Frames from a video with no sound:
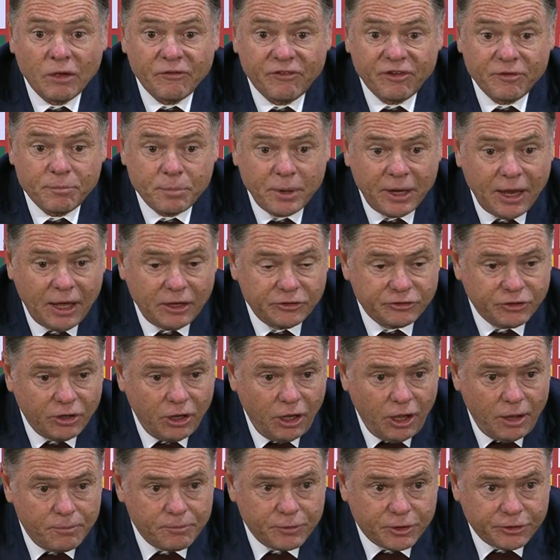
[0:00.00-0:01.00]
For Panache?
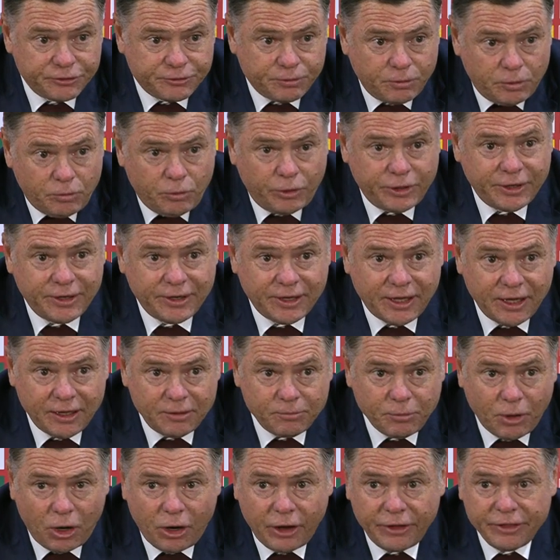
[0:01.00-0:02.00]
Because we wanted to get
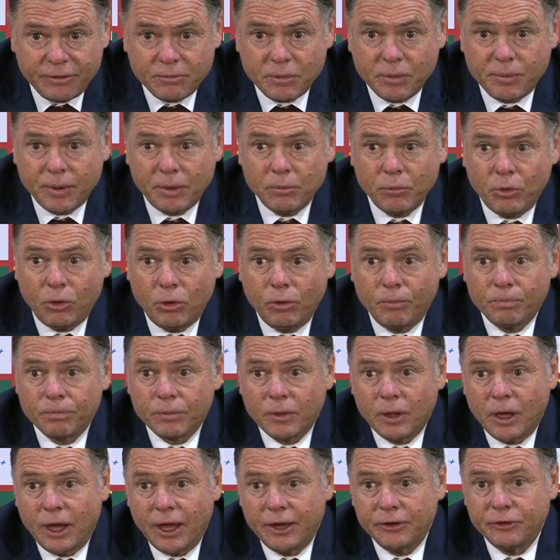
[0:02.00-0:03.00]
him behind them a bit more
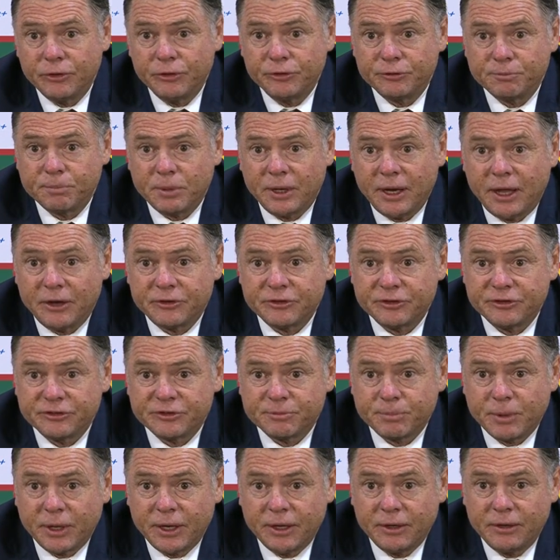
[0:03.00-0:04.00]
and use Panache's
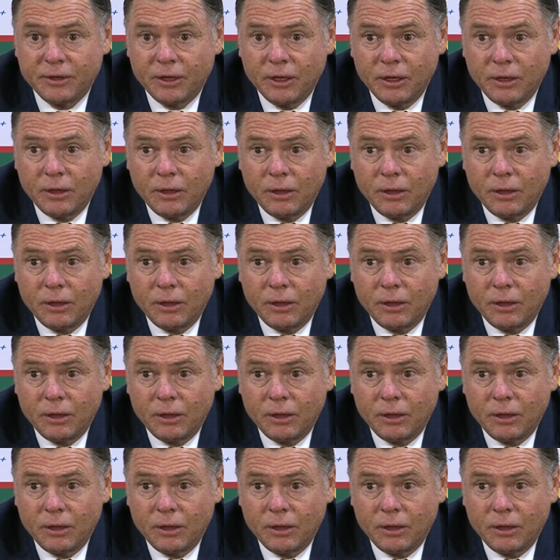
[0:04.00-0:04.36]
speed.